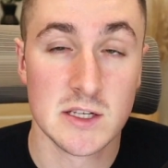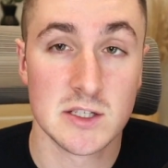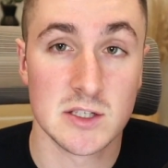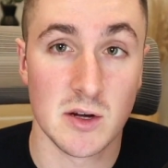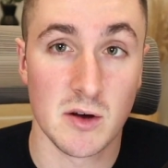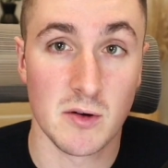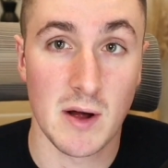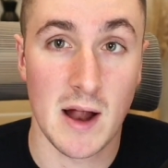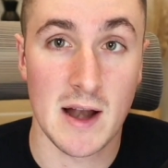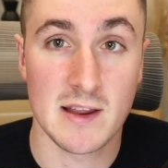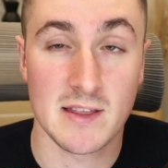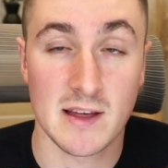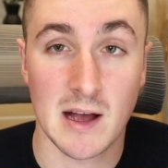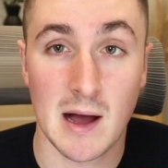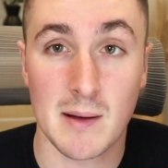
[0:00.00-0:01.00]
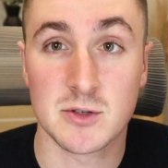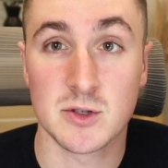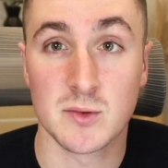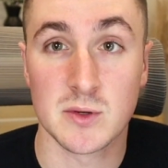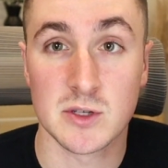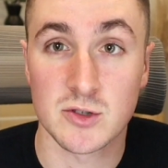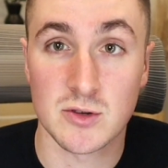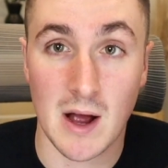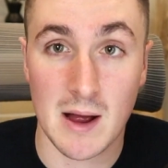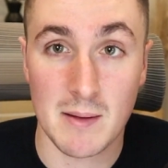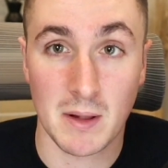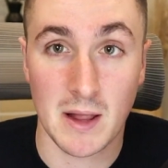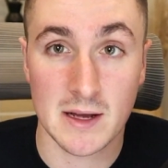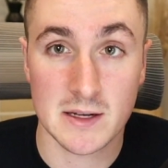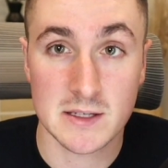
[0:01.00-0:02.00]
So anything up to a
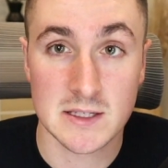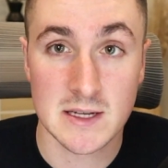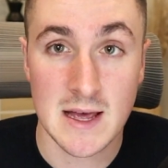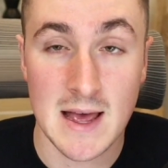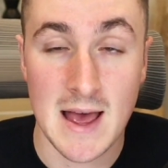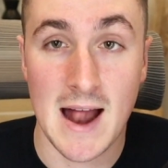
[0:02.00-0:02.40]
triplex.